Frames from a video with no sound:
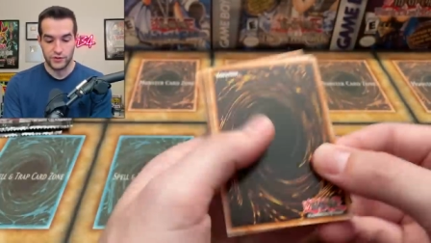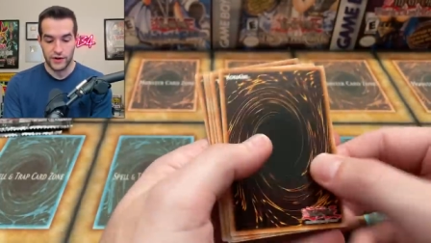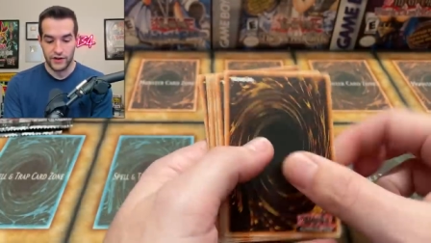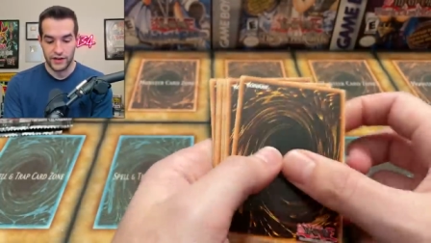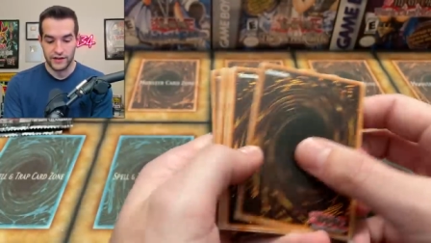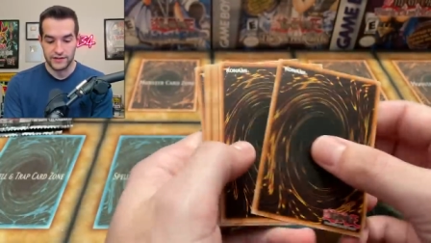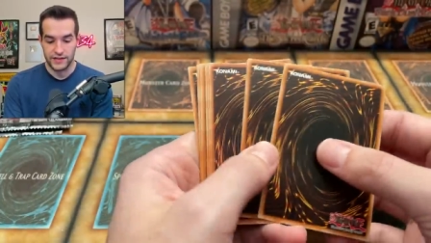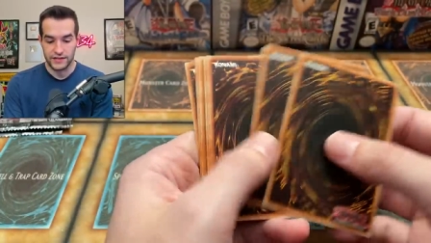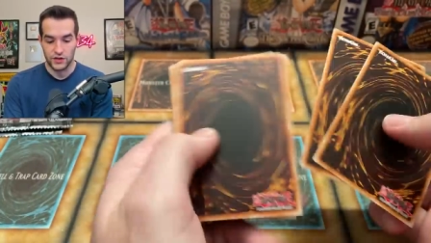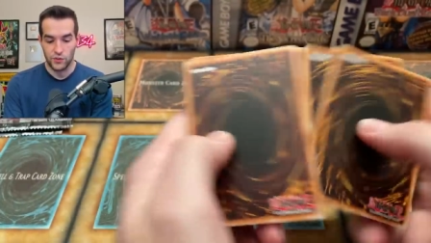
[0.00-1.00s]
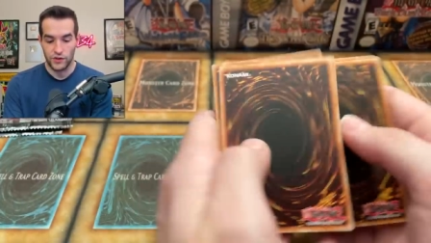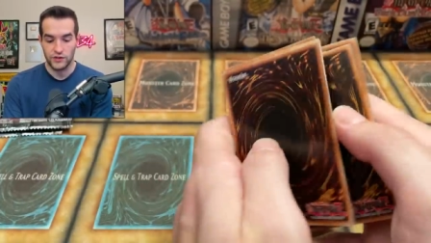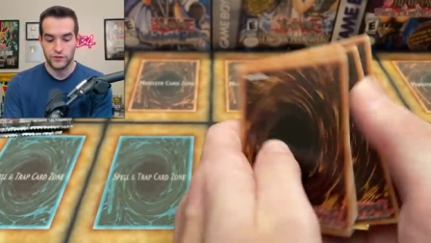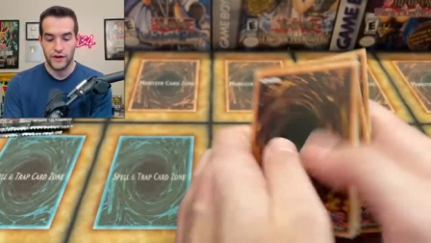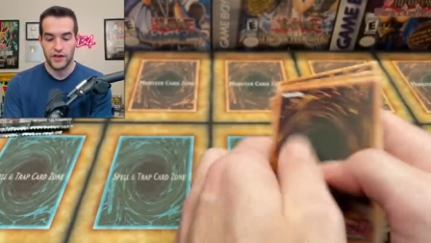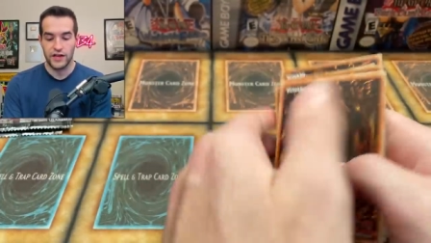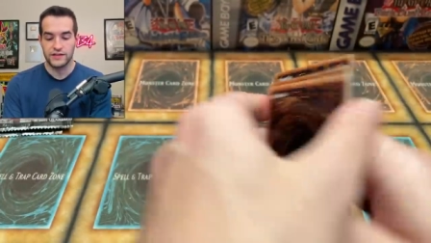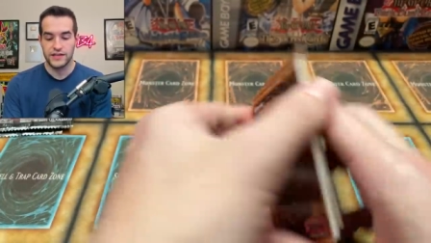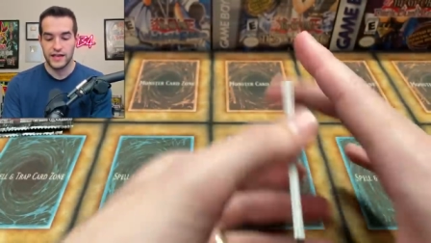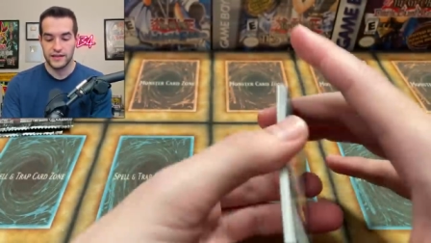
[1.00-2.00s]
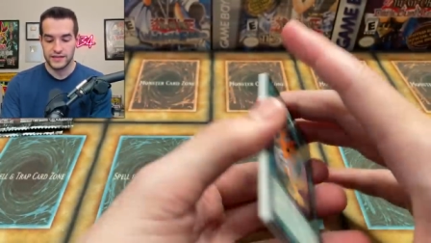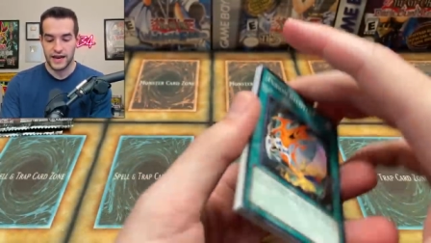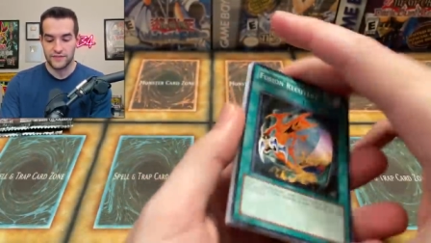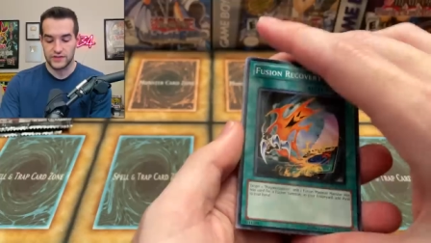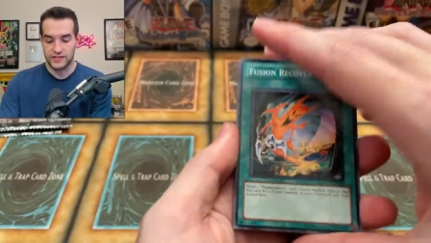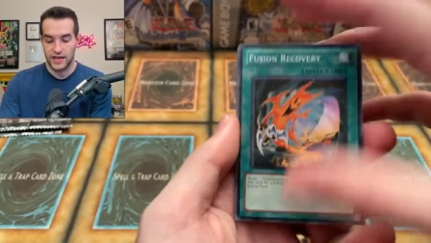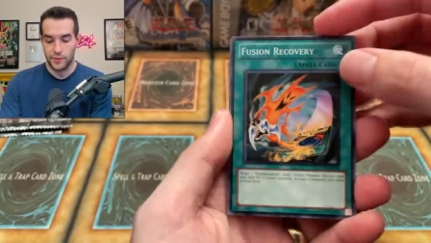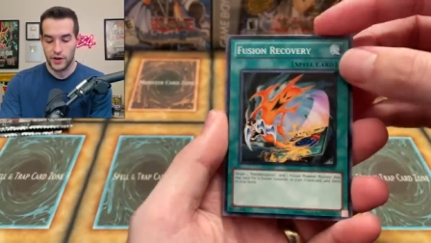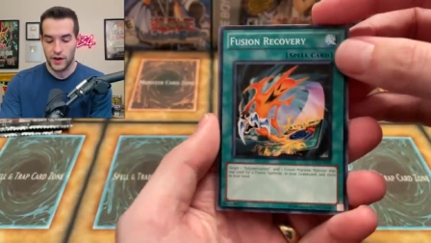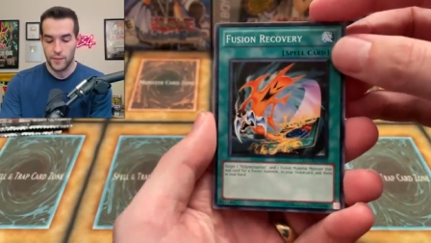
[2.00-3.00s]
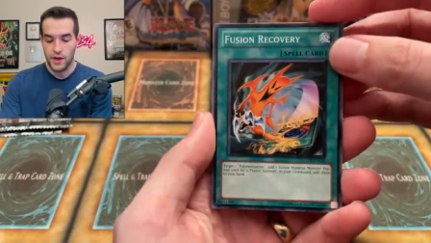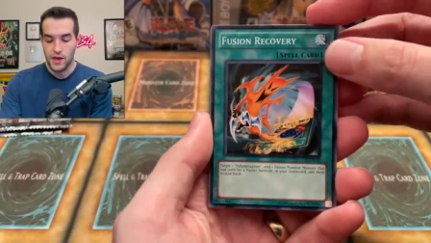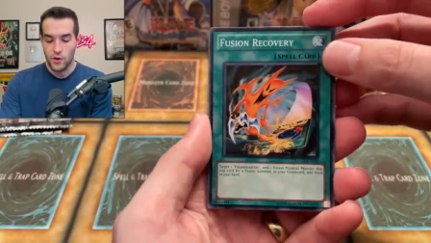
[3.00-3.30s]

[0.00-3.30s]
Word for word: Raviel 10. So this Raviel 10 is going to have to step it up.